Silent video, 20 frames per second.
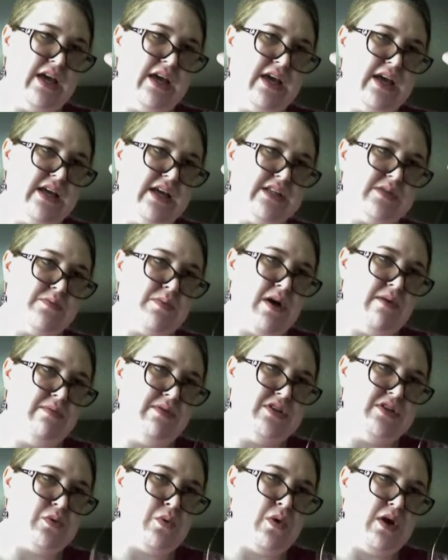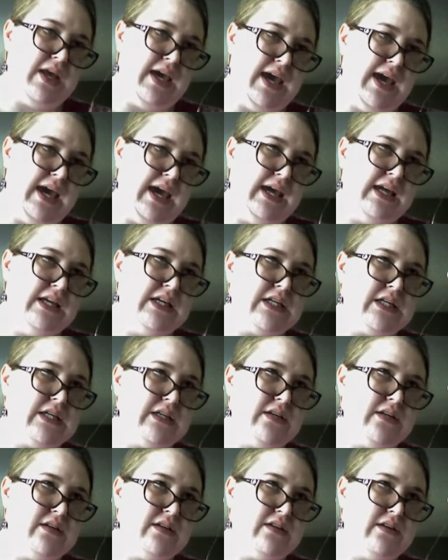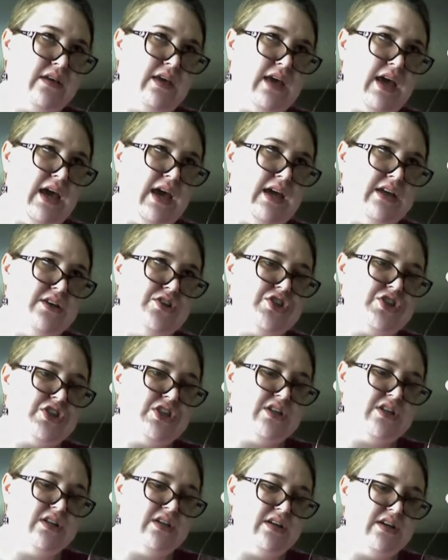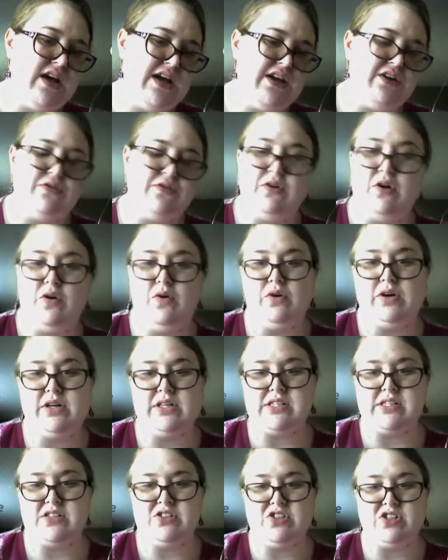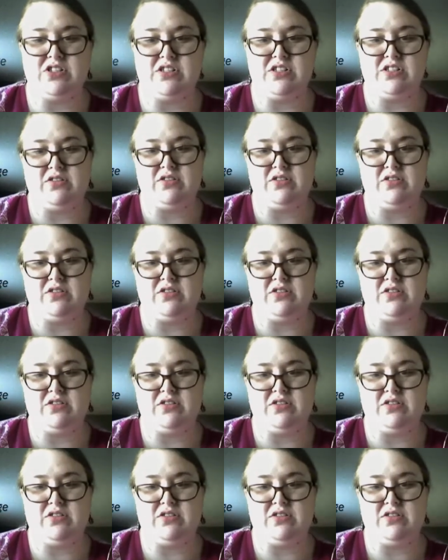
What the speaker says: it's not quite 30. It's probably 28 gauge.